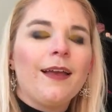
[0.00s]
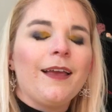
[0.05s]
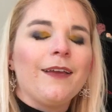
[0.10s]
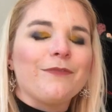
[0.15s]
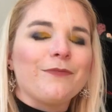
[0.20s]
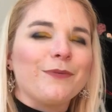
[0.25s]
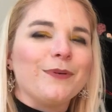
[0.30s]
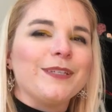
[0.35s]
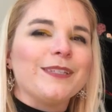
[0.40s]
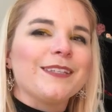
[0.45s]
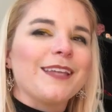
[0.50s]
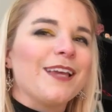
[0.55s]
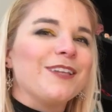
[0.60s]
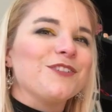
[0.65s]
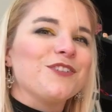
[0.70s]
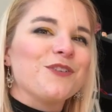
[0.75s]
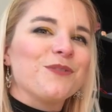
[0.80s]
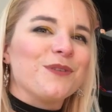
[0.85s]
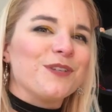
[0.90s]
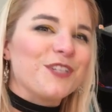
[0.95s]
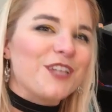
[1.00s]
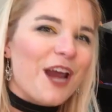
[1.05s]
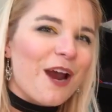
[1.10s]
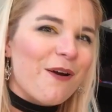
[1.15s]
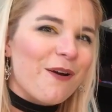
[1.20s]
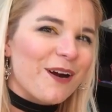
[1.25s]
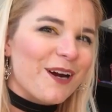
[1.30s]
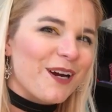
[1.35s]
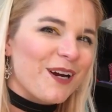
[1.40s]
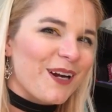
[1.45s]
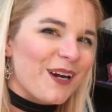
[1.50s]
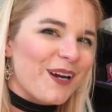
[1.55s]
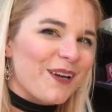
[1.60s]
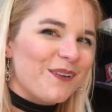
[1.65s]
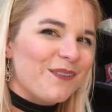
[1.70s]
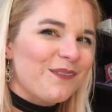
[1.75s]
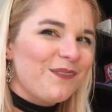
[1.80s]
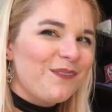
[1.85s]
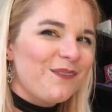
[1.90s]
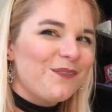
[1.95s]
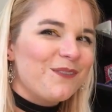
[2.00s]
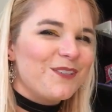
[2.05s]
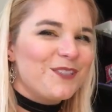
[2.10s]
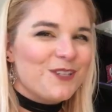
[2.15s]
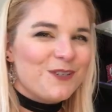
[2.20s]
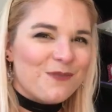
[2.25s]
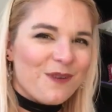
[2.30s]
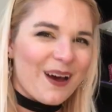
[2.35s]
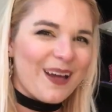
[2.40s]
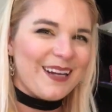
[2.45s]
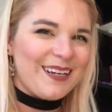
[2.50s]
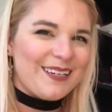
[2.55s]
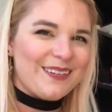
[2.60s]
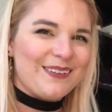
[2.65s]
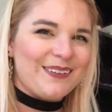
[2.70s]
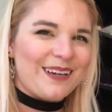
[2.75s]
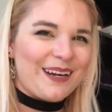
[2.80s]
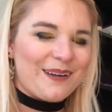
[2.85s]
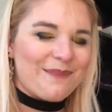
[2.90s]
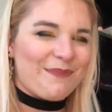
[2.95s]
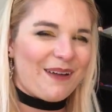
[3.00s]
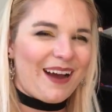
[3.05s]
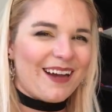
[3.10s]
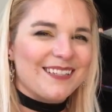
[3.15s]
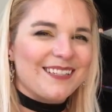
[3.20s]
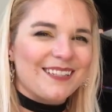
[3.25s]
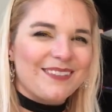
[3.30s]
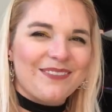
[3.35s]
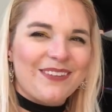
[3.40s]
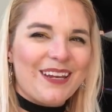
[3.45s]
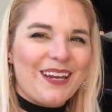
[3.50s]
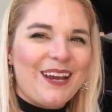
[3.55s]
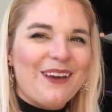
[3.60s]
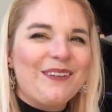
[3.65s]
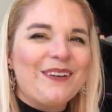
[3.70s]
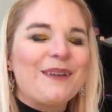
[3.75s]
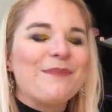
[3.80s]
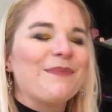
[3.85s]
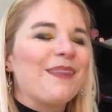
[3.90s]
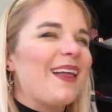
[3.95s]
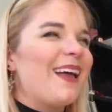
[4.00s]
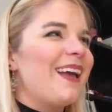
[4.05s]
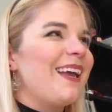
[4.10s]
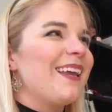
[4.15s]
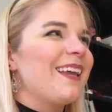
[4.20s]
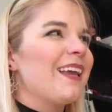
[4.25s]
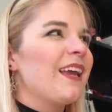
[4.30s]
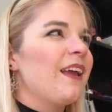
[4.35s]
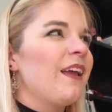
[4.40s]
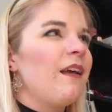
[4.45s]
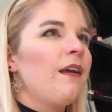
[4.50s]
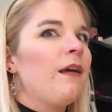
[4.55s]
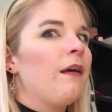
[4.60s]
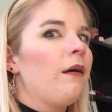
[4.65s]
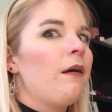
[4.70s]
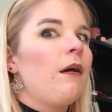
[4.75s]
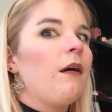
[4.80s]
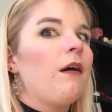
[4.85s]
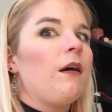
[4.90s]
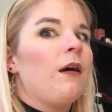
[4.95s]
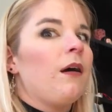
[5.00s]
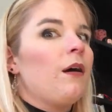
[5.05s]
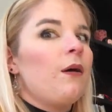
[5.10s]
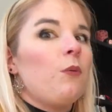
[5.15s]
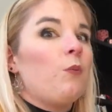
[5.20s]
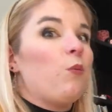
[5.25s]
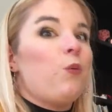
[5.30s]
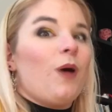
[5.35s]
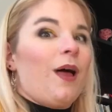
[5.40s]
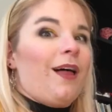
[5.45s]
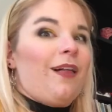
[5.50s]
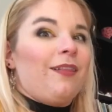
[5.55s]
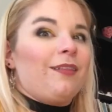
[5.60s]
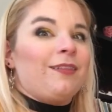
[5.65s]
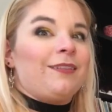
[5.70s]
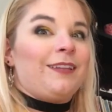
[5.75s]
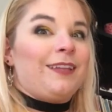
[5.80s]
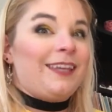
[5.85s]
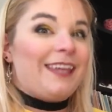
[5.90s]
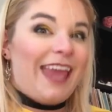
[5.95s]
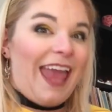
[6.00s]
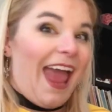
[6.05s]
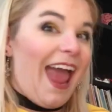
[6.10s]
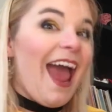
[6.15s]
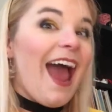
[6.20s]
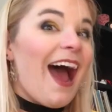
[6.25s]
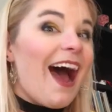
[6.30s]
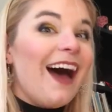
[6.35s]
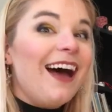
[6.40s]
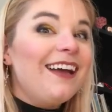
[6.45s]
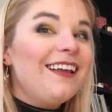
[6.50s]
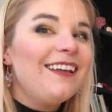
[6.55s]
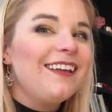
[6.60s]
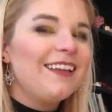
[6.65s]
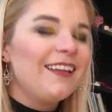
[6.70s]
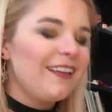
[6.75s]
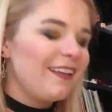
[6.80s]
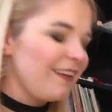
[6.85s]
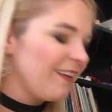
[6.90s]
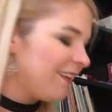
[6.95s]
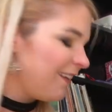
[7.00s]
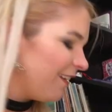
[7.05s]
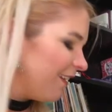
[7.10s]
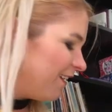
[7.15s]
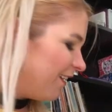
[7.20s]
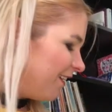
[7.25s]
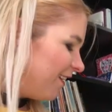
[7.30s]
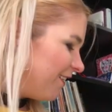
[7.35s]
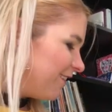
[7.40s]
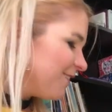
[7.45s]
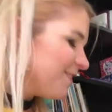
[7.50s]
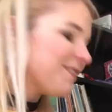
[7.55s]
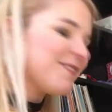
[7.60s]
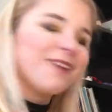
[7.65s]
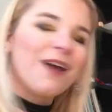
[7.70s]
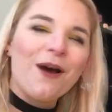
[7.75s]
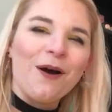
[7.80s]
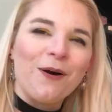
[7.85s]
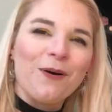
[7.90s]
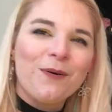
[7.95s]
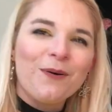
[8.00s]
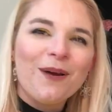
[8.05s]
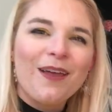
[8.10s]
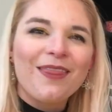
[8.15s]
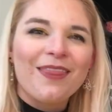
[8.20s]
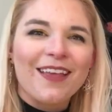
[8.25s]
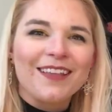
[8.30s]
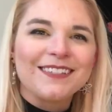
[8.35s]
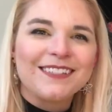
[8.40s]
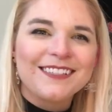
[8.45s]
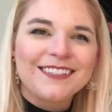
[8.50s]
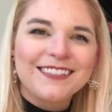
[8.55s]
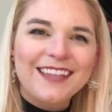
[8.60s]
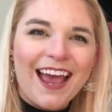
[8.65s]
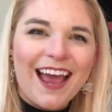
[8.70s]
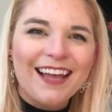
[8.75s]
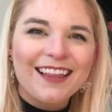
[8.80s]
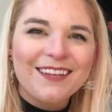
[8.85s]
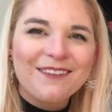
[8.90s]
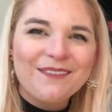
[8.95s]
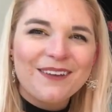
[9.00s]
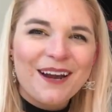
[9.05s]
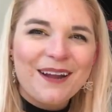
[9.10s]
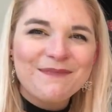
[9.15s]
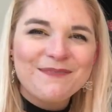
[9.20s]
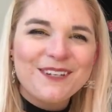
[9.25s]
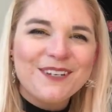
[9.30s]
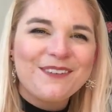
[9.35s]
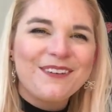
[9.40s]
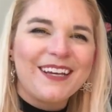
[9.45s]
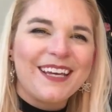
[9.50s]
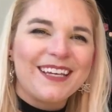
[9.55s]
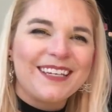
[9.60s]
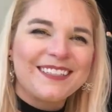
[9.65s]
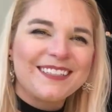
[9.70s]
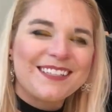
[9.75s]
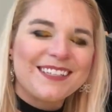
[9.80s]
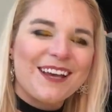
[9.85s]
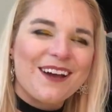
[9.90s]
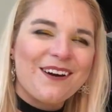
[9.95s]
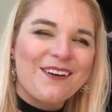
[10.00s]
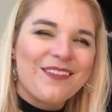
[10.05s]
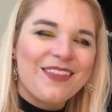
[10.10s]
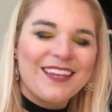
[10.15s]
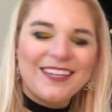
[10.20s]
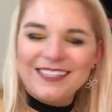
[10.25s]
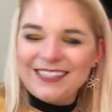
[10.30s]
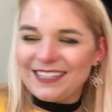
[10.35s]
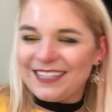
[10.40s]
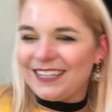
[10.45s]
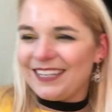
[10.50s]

if we sent you a shower curtain, would you want to do an unboxing video? And I'm like, well, yeah. So that's exactly what I'm doing. So this